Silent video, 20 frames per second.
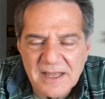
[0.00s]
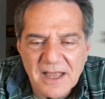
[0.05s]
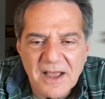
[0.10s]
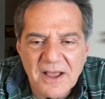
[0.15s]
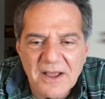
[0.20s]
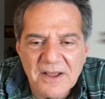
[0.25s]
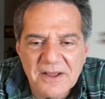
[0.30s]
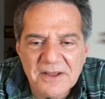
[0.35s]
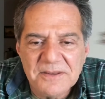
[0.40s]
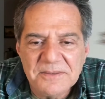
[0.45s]

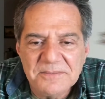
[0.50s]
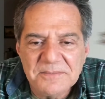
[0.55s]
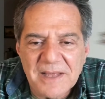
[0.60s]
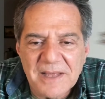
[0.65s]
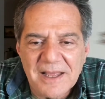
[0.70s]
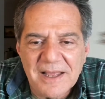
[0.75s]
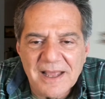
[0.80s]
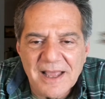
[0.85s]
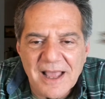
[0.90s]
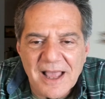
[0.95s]

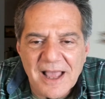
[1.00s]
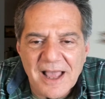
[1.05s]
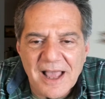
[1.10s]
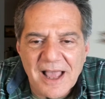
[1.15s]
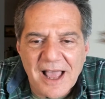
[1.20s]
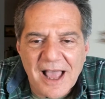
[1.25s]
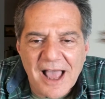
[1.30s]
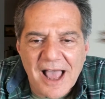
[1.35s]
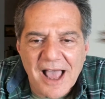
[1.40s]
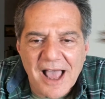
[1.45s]
Um,
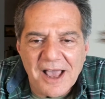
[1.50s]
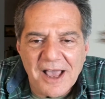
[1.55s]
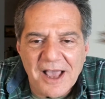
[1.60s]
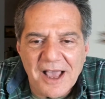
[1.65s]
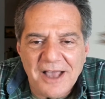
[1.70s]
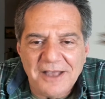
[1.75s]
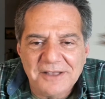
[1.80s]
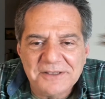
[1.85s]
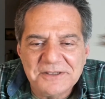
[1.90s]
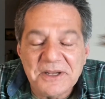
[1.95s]

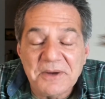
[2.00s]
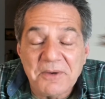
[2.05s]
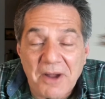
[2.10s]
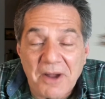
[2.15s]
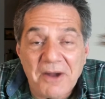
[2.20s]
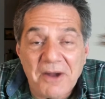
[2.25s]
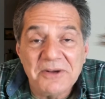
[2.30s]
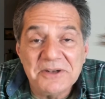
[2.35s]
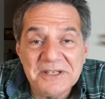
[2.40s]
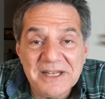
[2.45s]
there
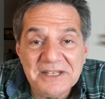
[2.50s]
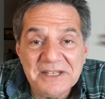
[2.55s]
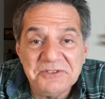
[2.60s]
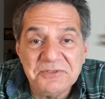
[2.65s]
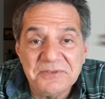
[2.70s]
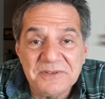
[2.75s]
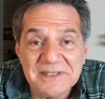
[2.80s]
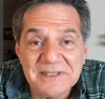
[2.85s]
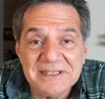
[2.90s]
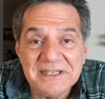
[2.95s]
are
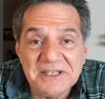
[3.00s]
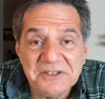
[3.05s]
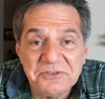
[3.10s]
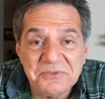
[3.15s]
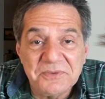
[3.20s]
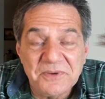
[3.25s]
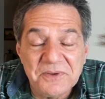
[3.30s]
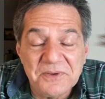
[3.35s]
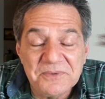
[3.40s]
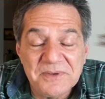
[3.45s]
dates for the
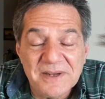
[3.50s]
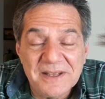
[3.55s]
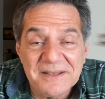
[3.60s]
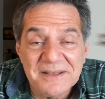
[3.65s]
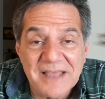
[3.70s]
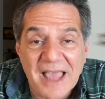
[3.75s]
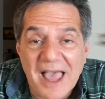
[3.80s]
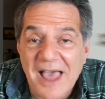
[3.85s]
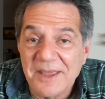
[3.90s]
next road rally.